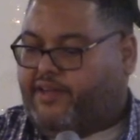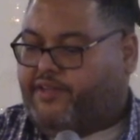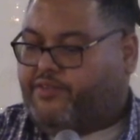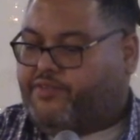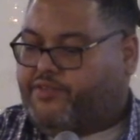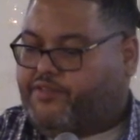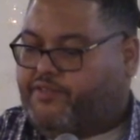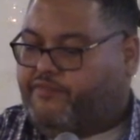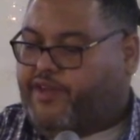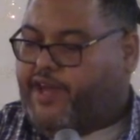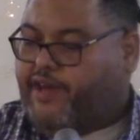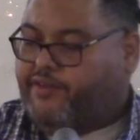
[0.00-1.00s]
and Christian
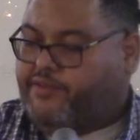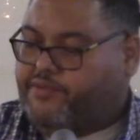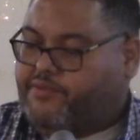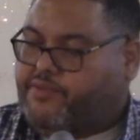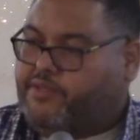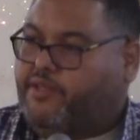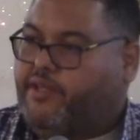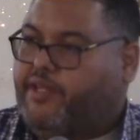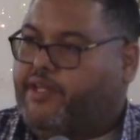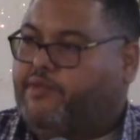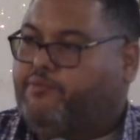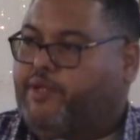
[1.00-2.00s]
values
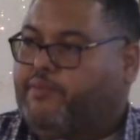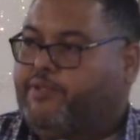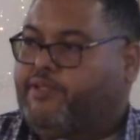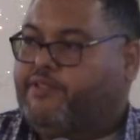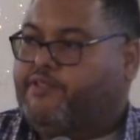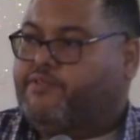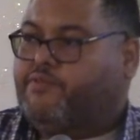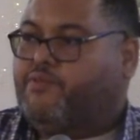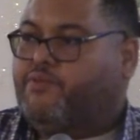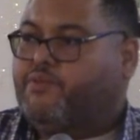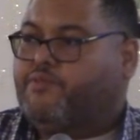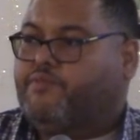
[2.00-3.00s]
in their public
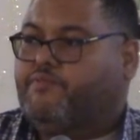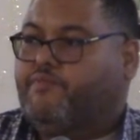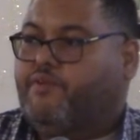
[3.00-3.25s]
discourse.